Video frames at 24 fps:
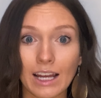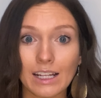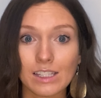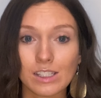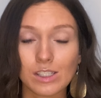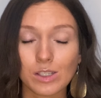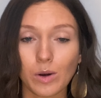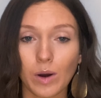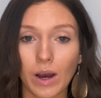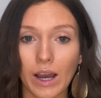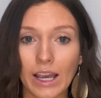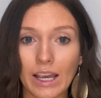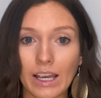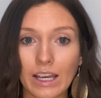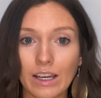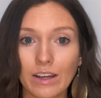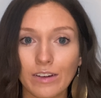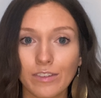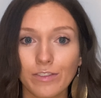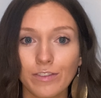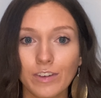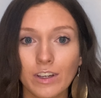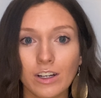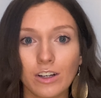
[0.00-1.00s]
so I
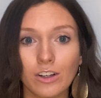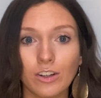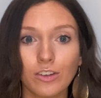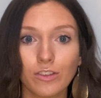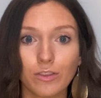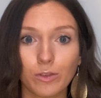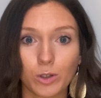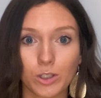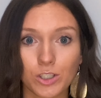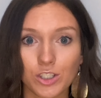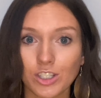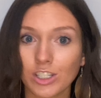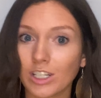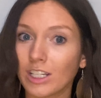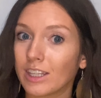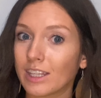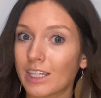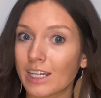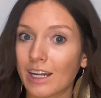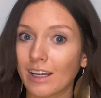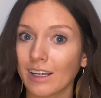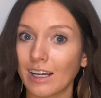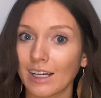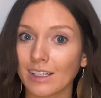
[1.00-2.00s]
feel fortunate that
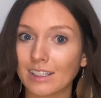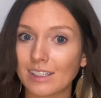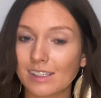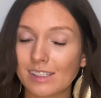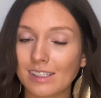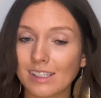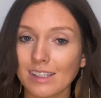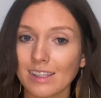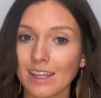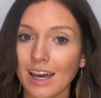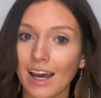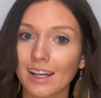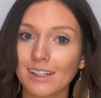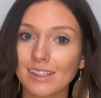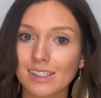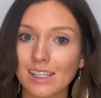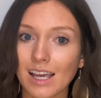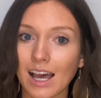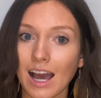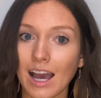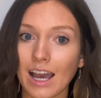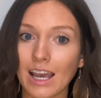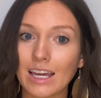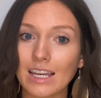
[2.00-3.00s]
I got to see that
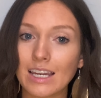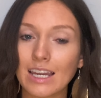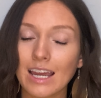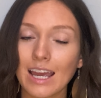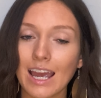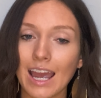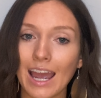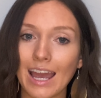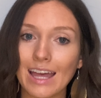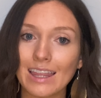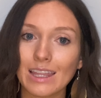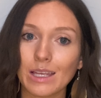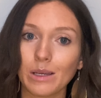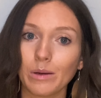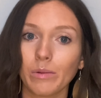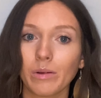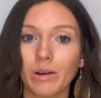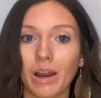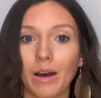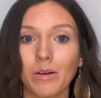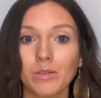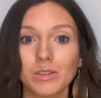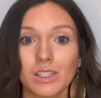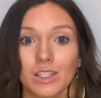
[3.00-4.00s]
side. And then when
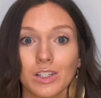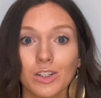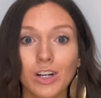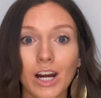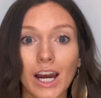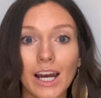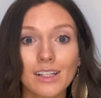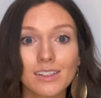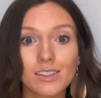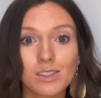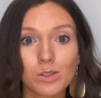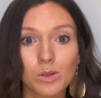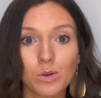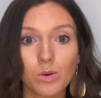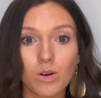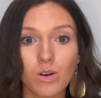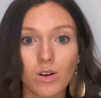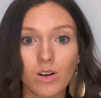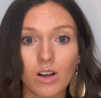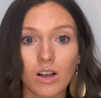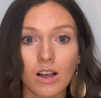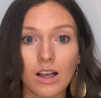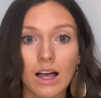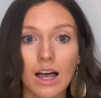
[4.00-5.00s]
I was in grad
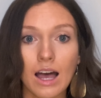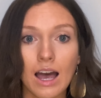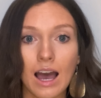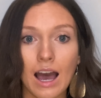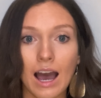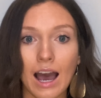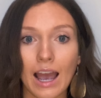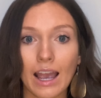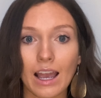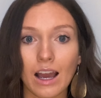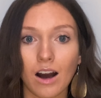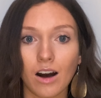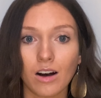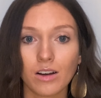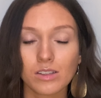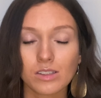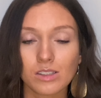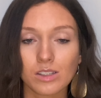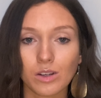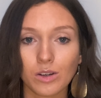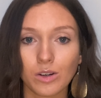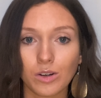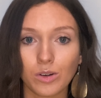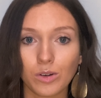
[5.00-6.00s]
school, I
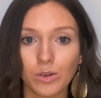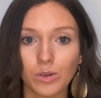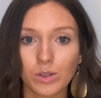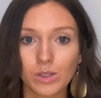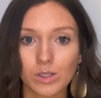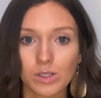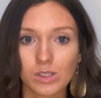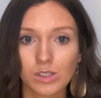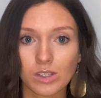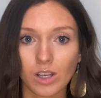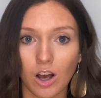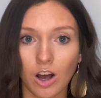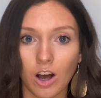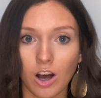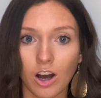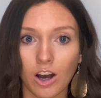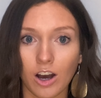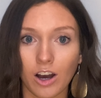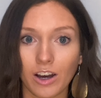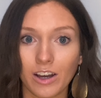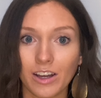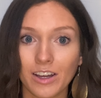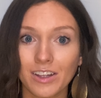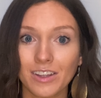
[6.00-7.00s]
also
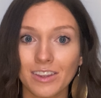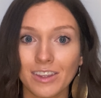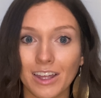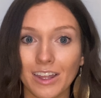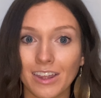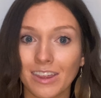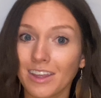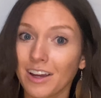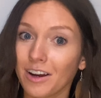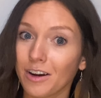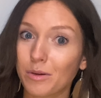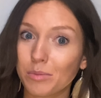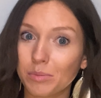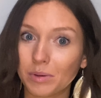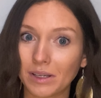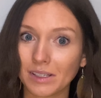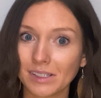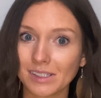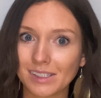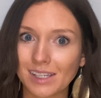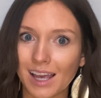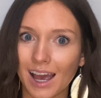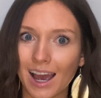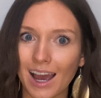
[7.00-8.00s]
saw the
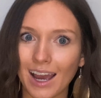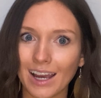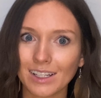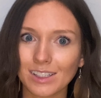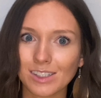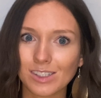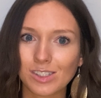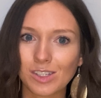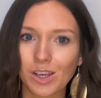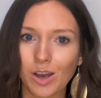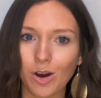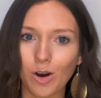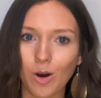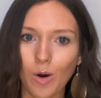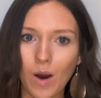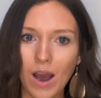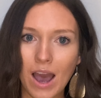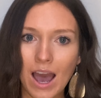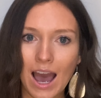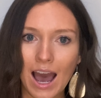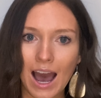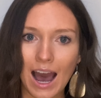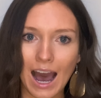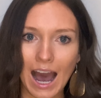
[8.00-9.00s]
therapist side. So
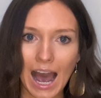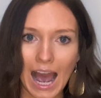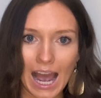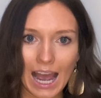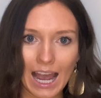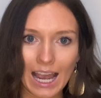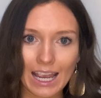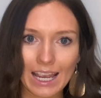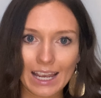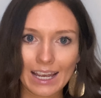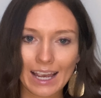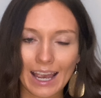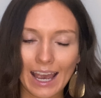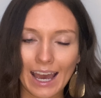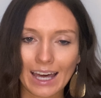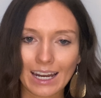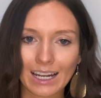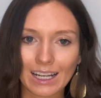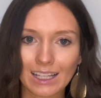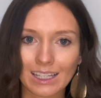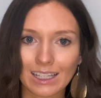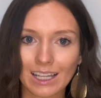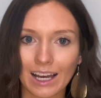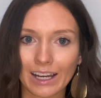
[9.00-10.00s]
I had a
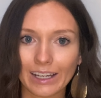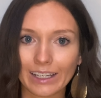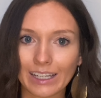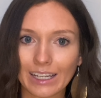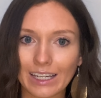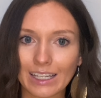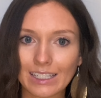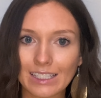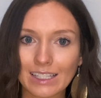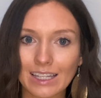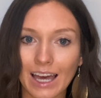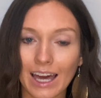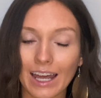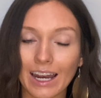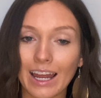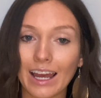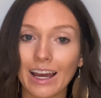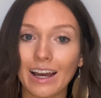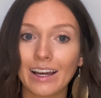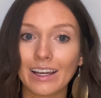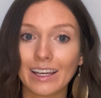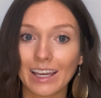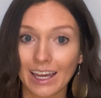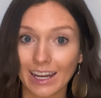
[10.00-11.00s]
client that,
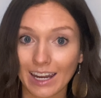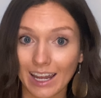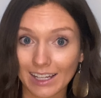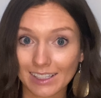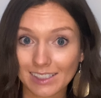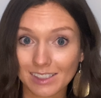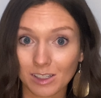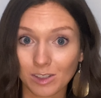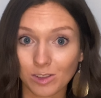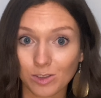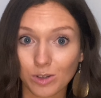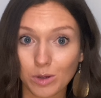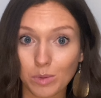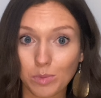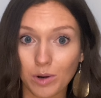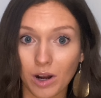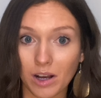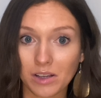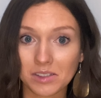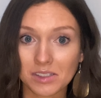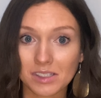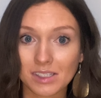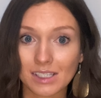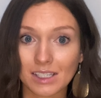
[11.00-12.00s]
again, had sensory
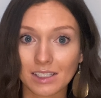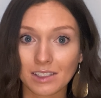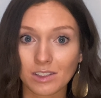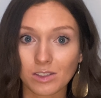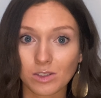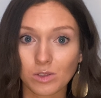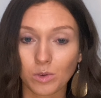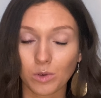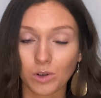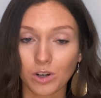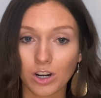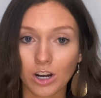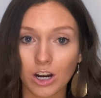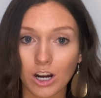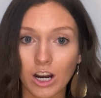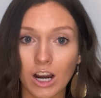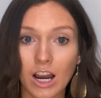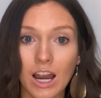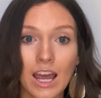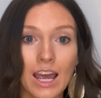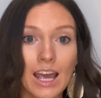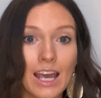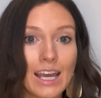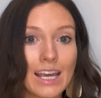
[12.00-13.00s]
processing disorder.
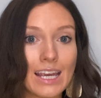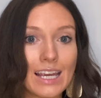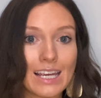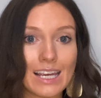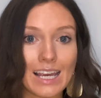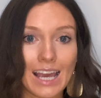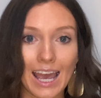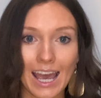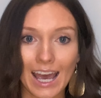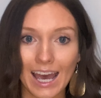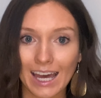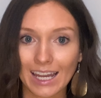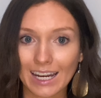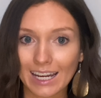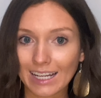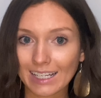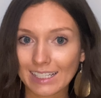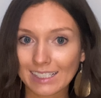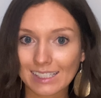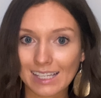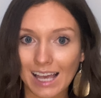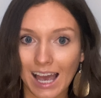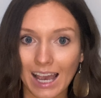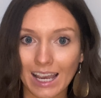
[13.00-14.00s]
He had
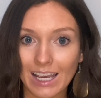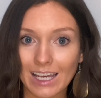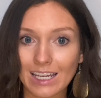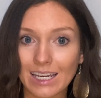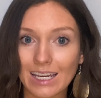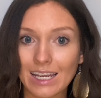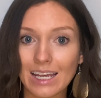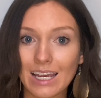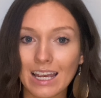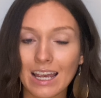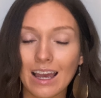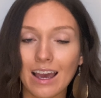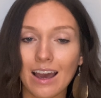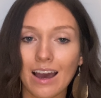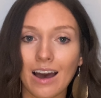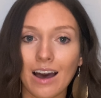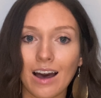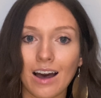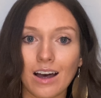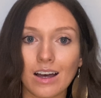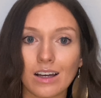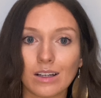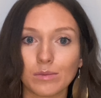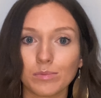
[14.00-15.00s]
anxiety,
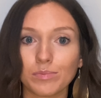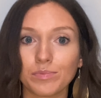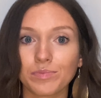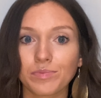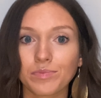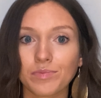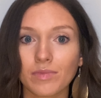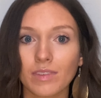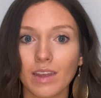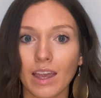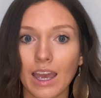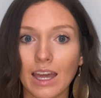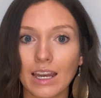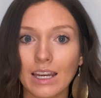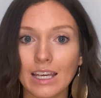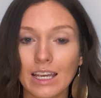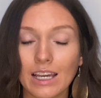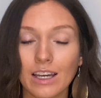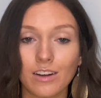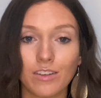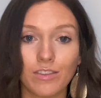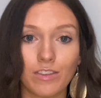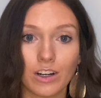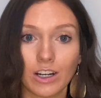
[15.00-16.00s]
and he
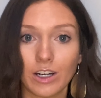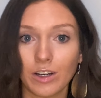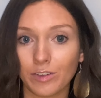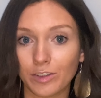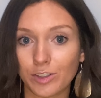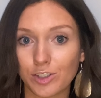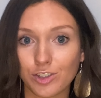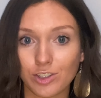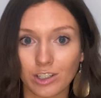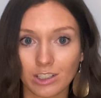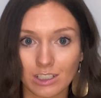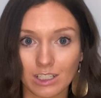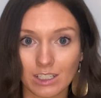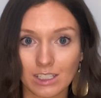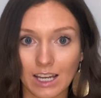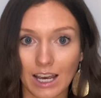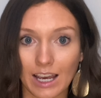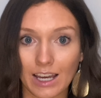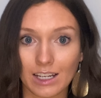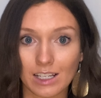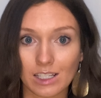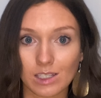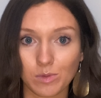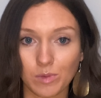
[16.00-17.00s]
had a very restricted
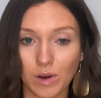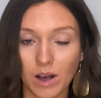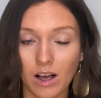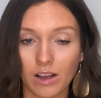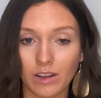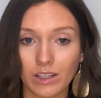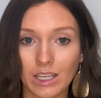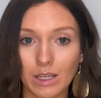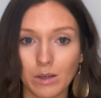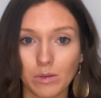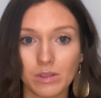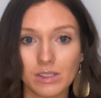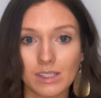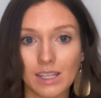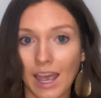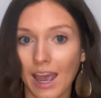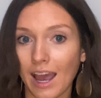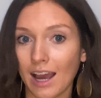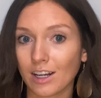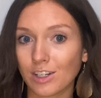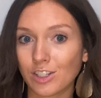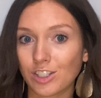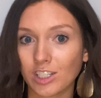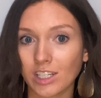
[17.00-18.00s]
diet as well. He was
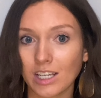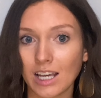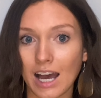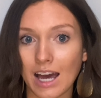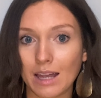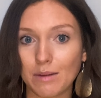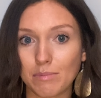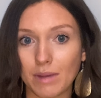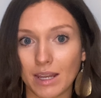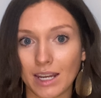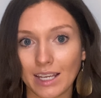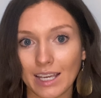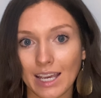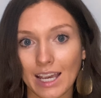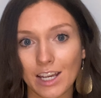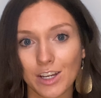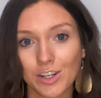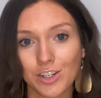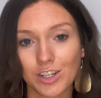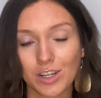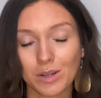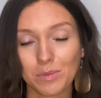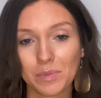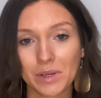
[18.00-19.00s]
actually on
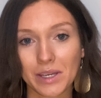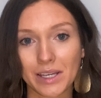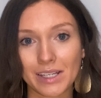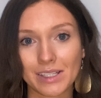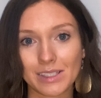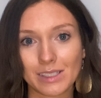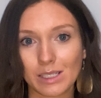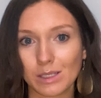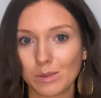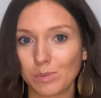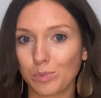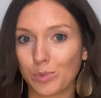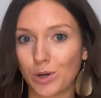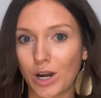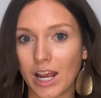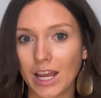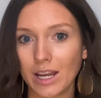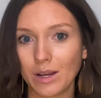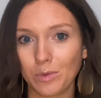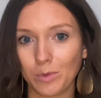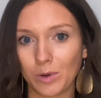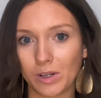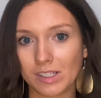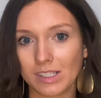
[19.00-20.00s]
medication because his
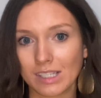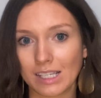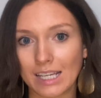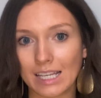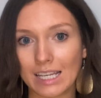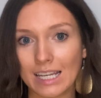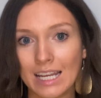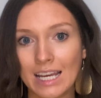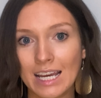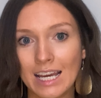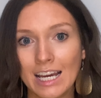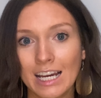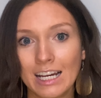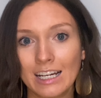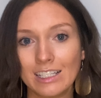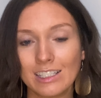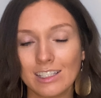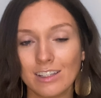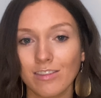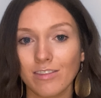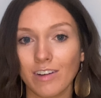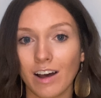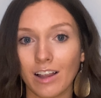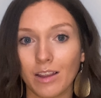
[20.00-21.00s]
brain wasn't
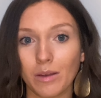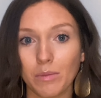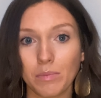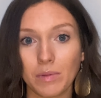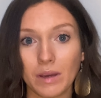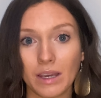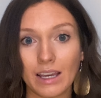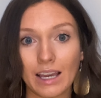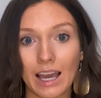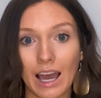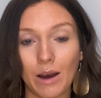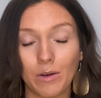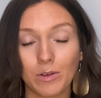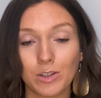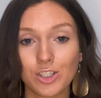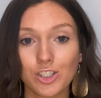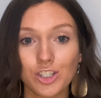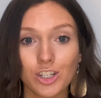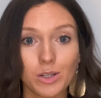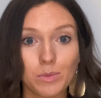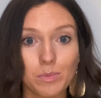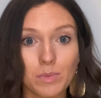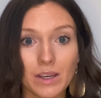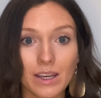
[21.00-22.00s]
developing how it
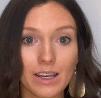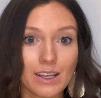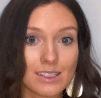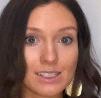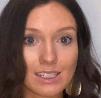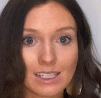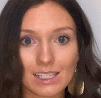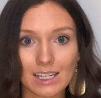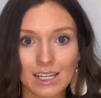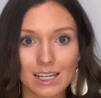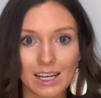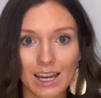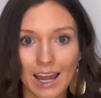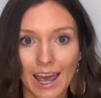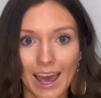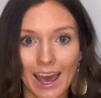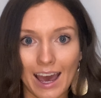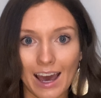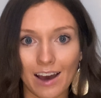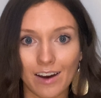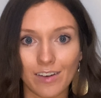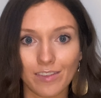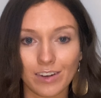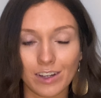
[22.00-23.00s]
should, because he didn't
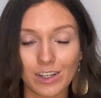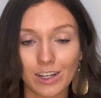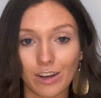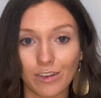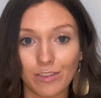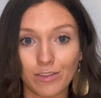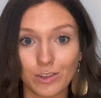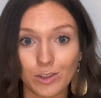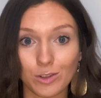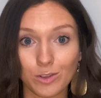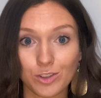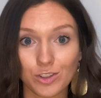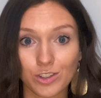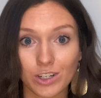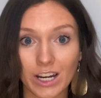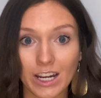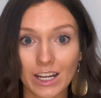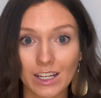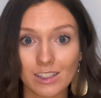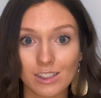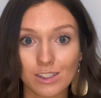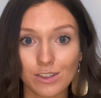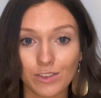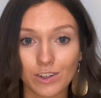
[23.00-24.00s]
have enough
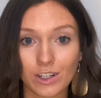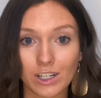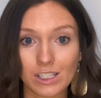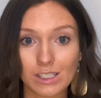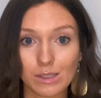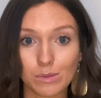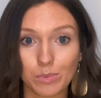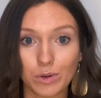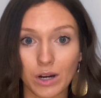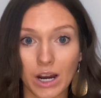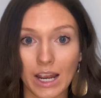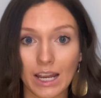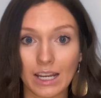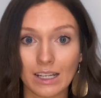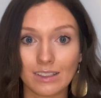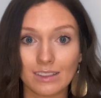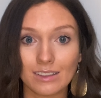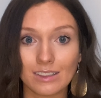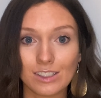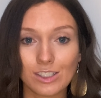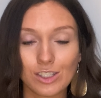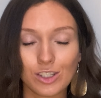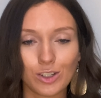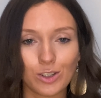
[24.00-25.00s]
nutrients for his brain
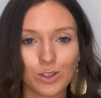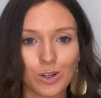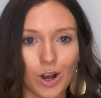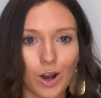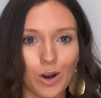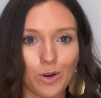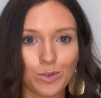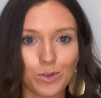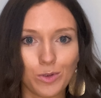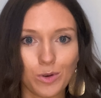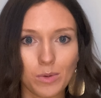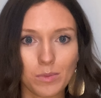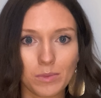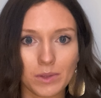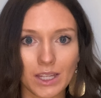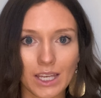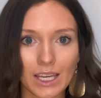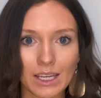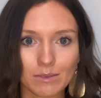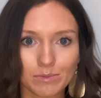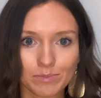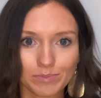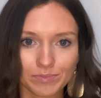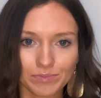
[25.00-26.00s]
to grow
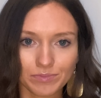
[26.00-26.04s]
normally.